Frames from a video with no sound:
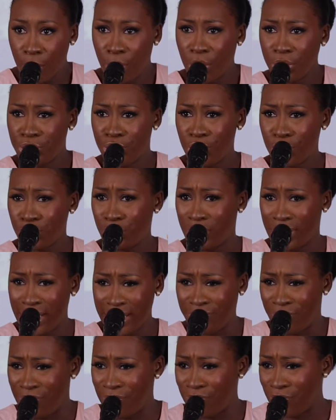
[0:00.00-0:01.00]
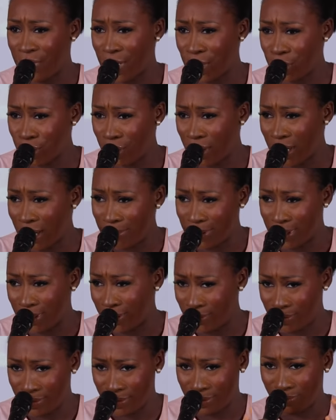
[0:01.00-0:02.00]
But just to get venture
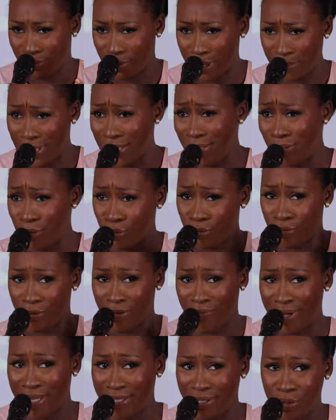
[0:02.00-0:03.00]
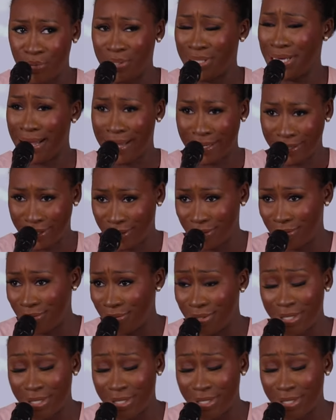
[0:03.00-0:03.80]
capitalists to invest in is hard.